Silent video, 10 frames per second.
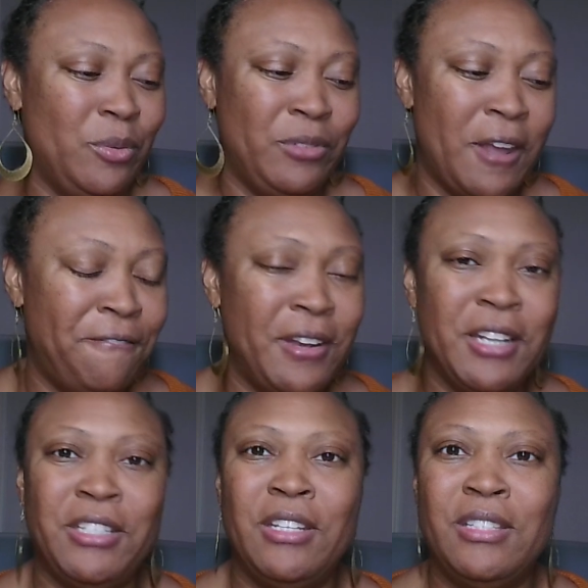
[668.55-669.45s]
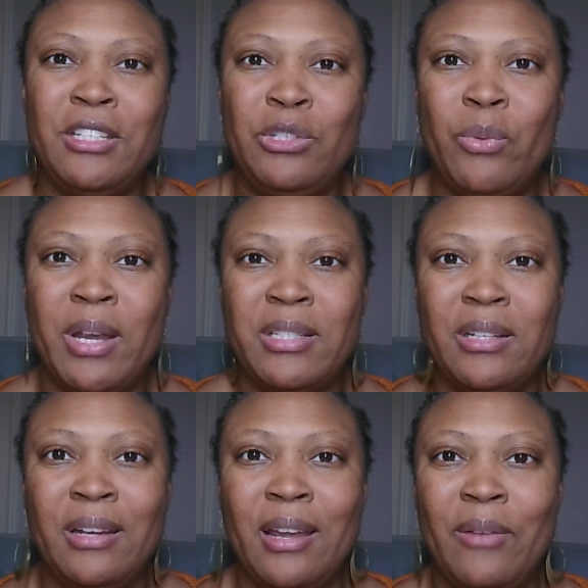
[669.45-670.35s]
definition
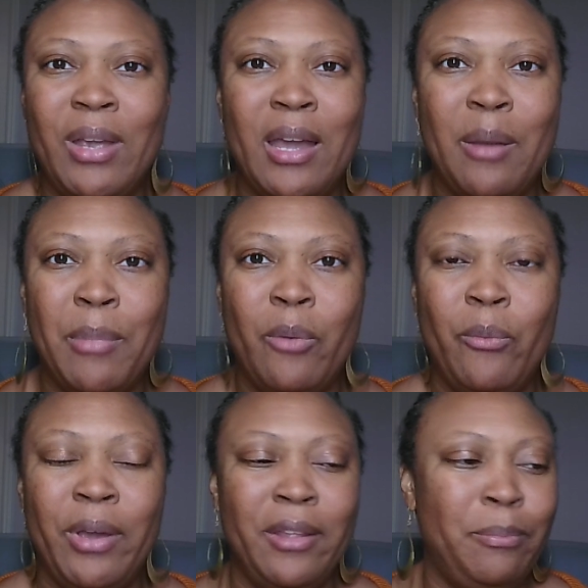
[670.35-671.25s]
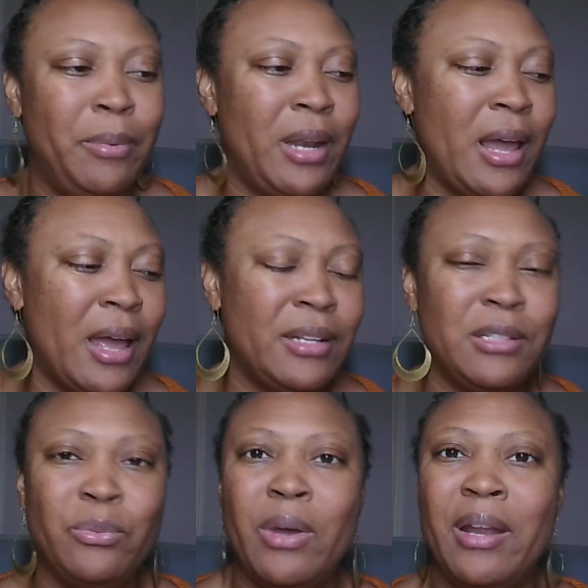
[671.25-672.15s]
situation that we come up with, but I
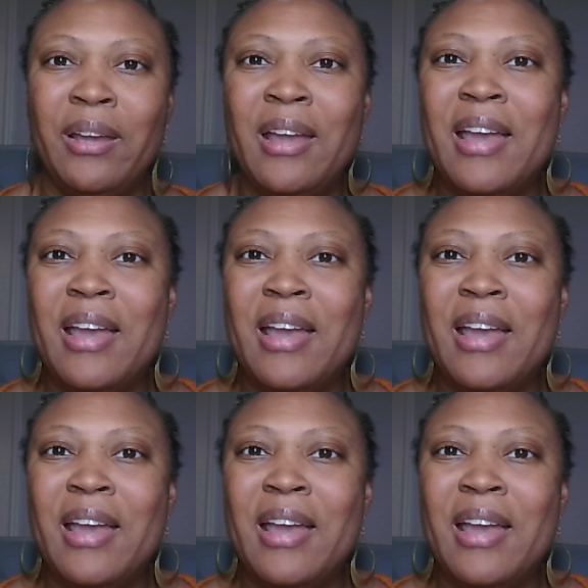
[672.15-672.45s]
just want to,